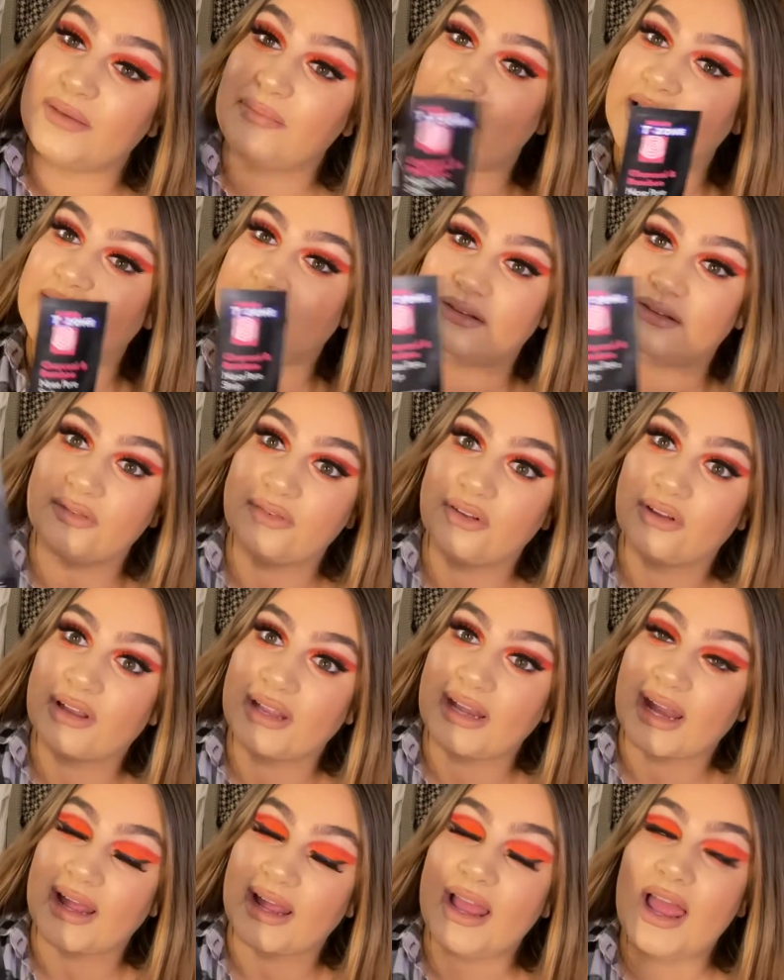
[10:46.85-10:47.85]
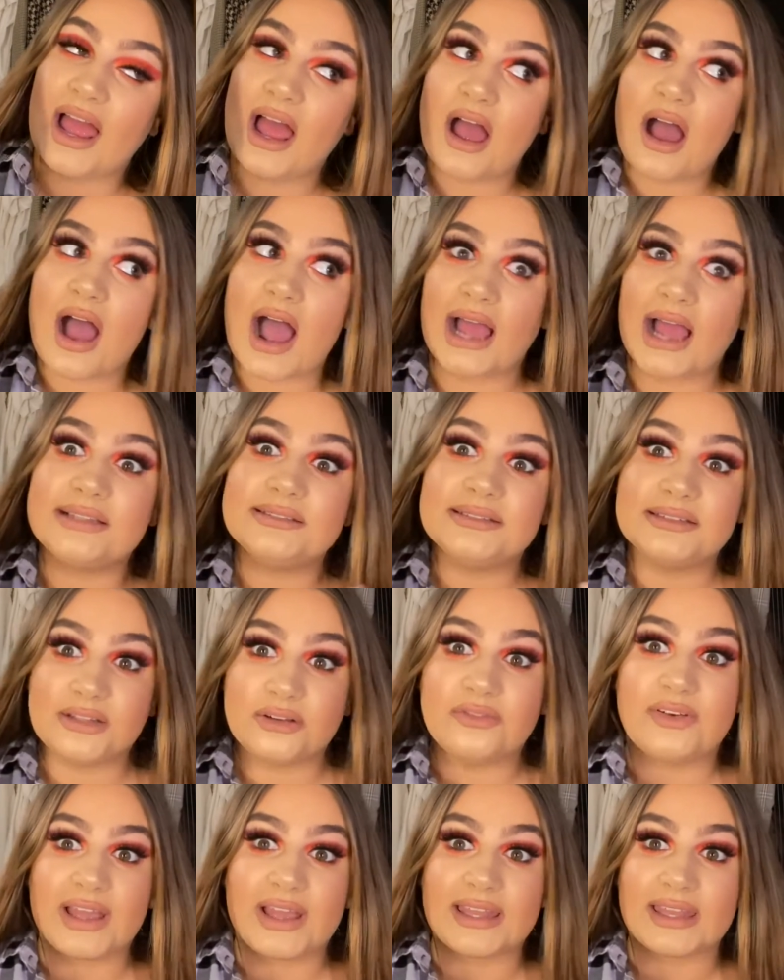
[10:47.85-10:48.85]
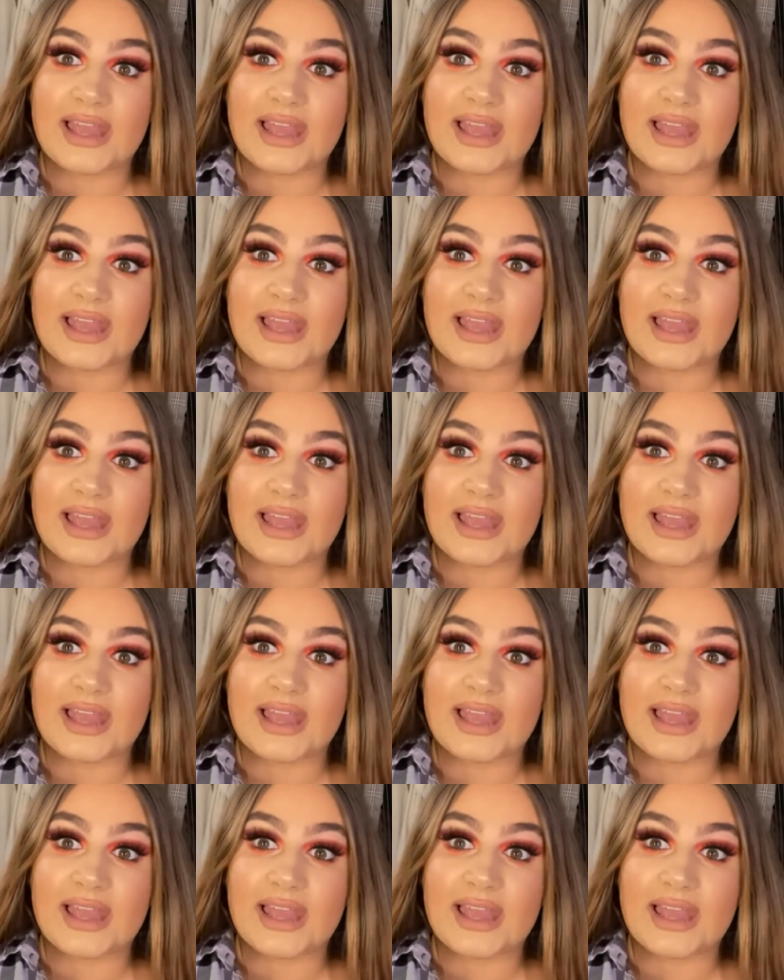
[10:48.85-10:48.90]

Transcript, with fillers: But I love looking at it. I love it.